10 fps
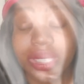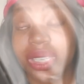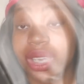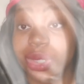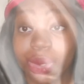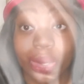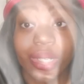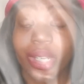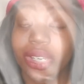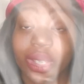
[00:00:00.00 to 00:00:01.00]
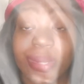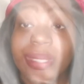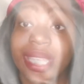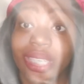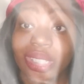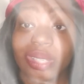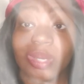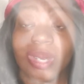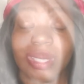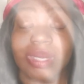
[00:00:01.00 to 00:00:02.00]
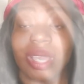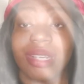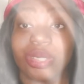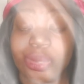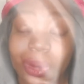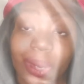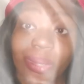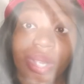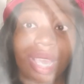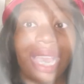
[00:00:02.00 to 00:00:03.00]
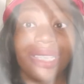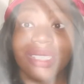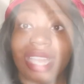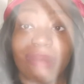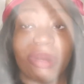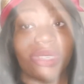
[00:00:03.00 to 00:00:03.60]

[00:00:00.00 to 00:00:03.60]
to control your news stations. You need to control the type of